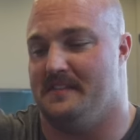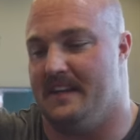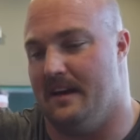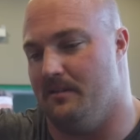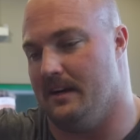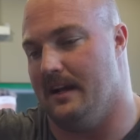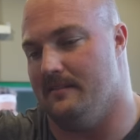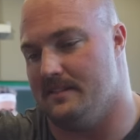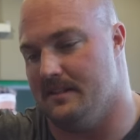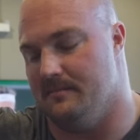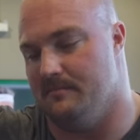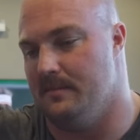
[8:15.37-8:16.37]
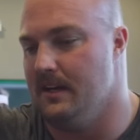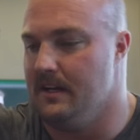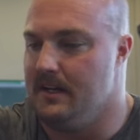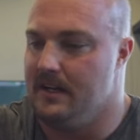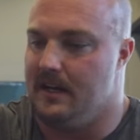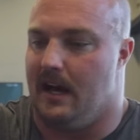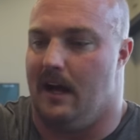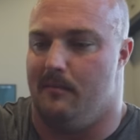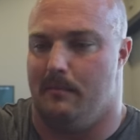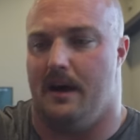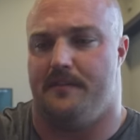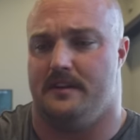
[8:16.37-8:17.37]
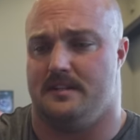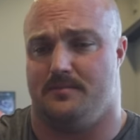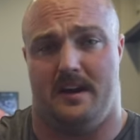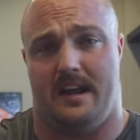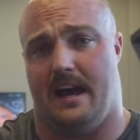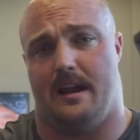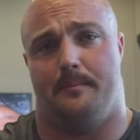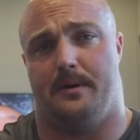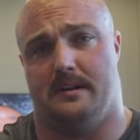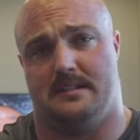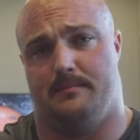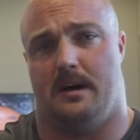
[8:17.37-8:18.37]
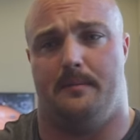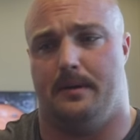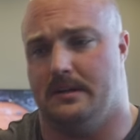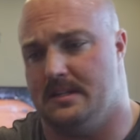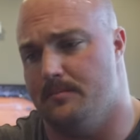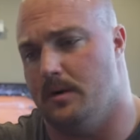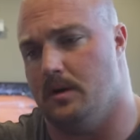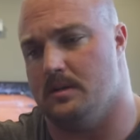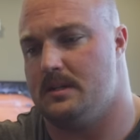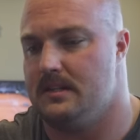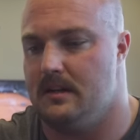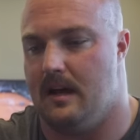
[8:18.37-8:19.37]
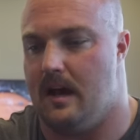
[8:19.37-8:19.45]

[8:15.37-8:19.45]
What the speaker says: of the day. We're gonna have some muffins. We already had our protein bar, protein balls.